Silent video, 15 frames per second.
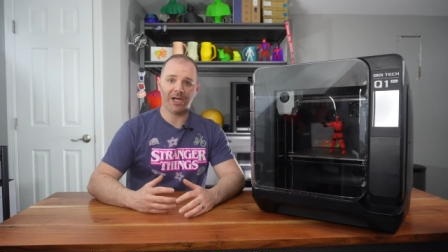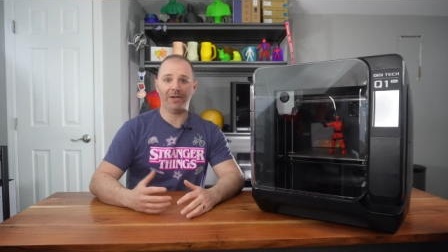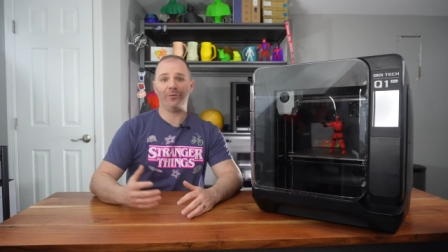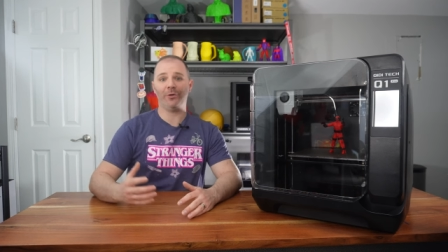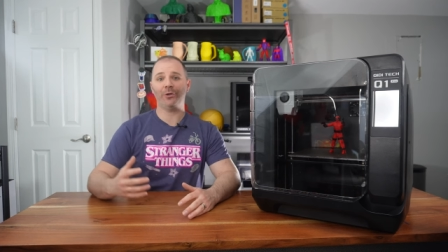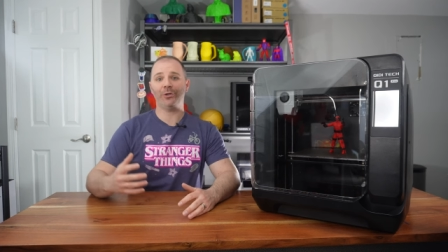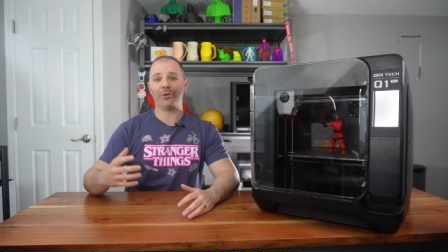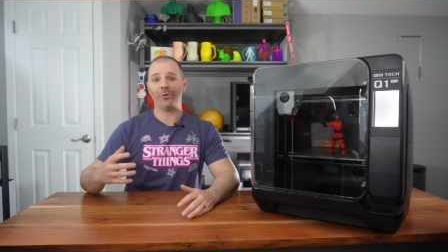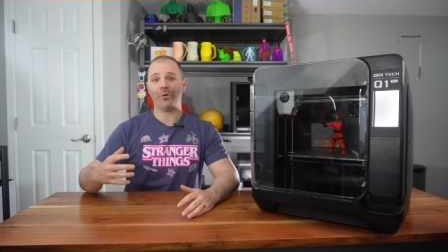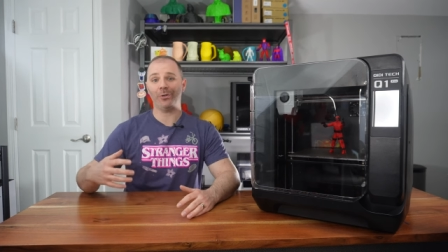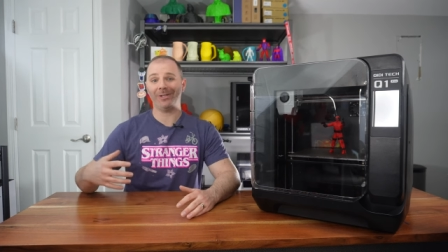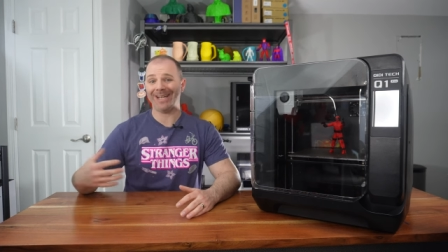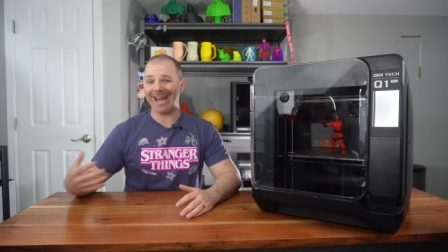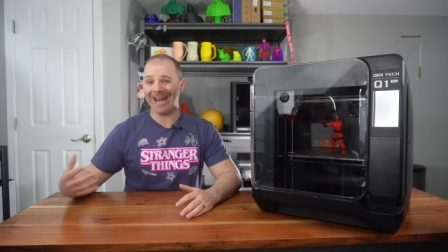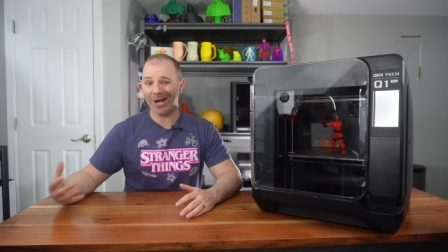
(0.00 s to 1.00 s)
I've heard it
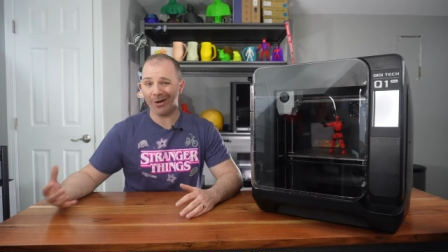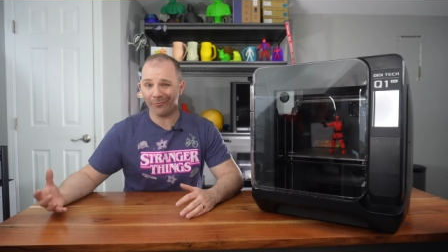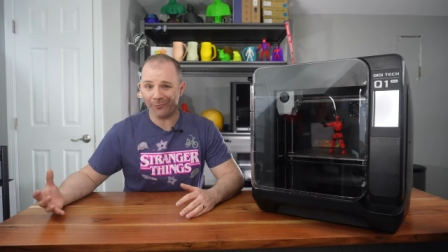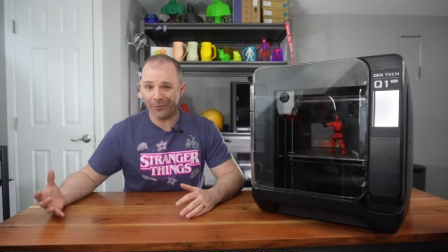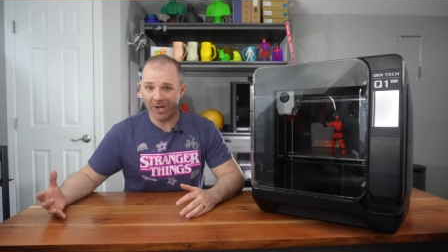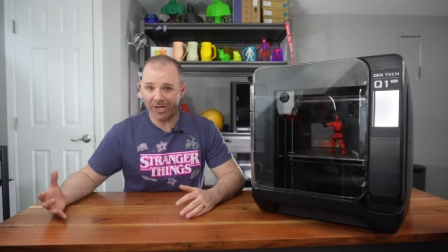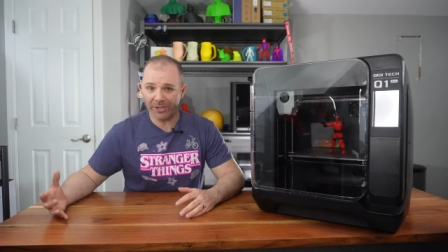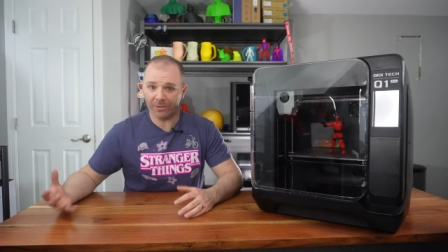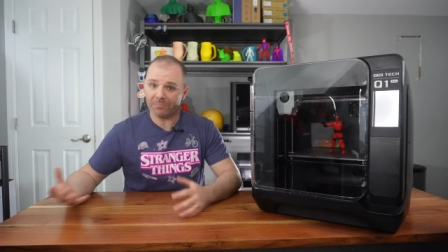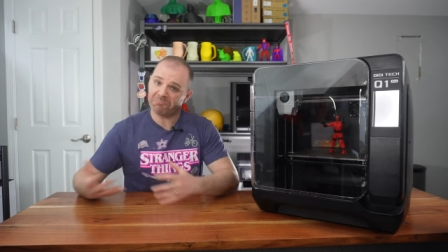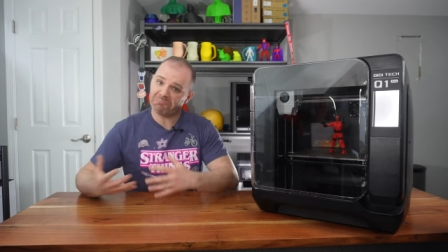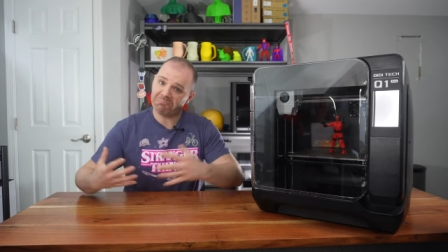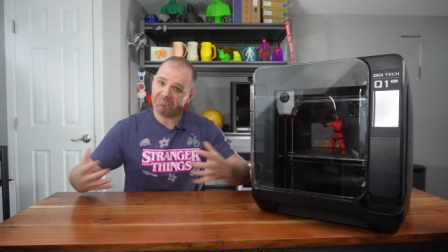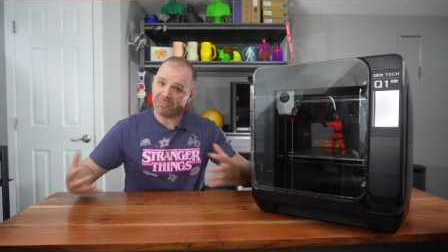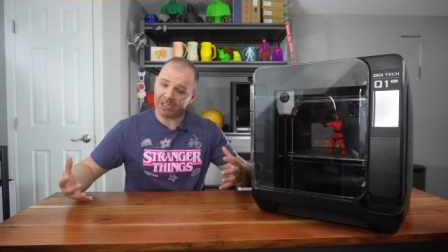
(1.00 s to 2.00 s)
called an air fryer.
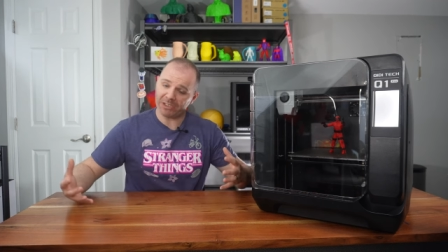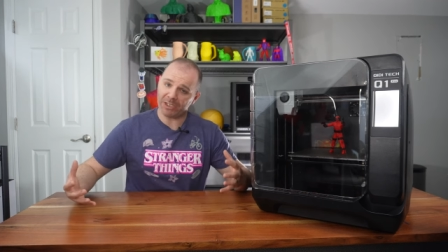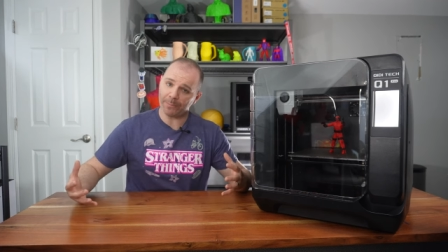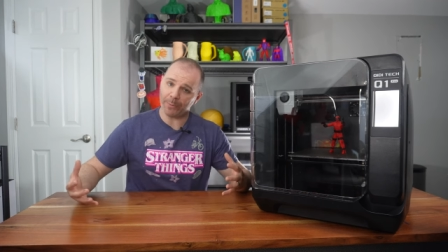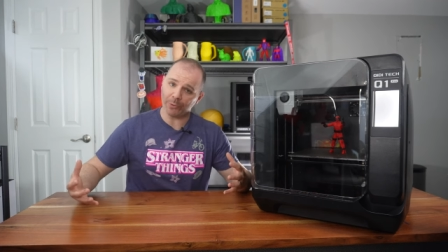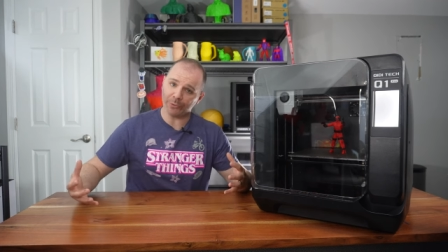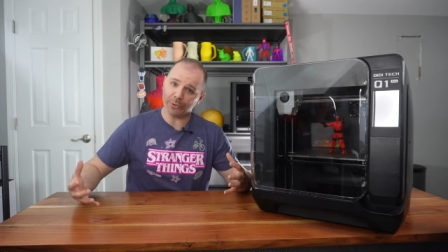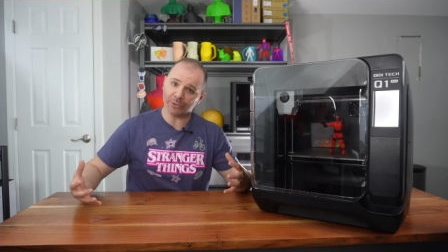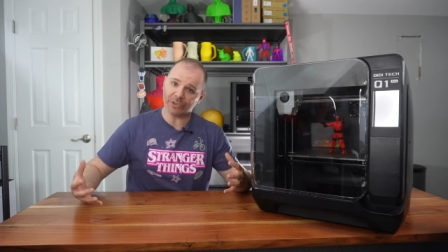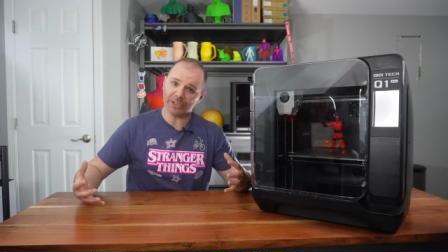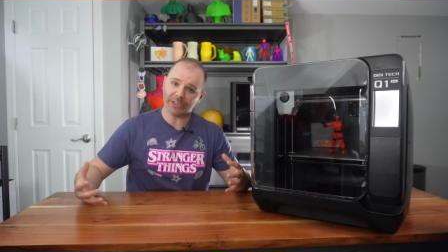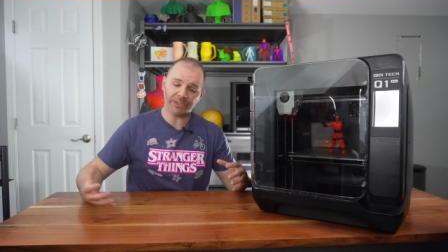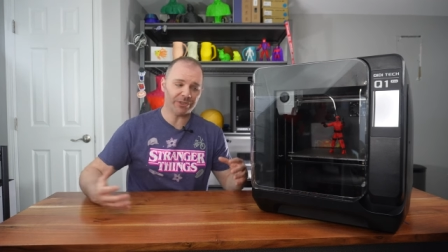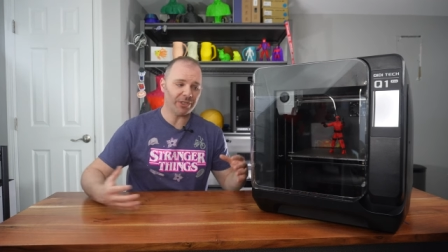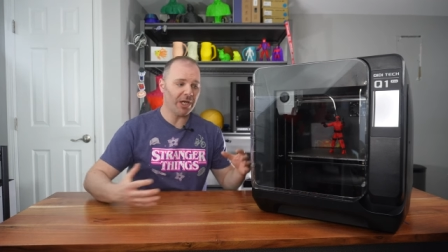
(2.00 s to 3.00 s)
I like both those
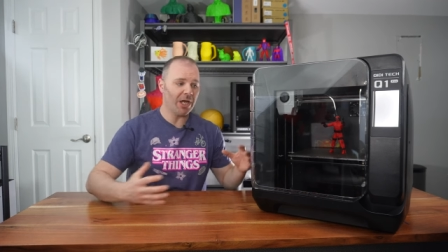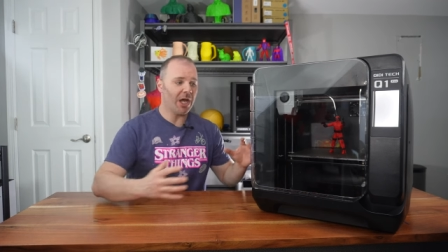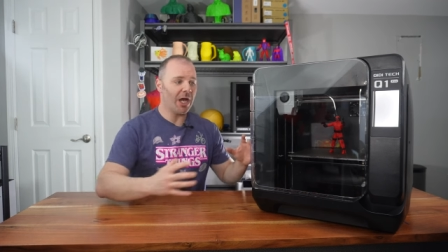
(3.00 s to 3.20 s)
things.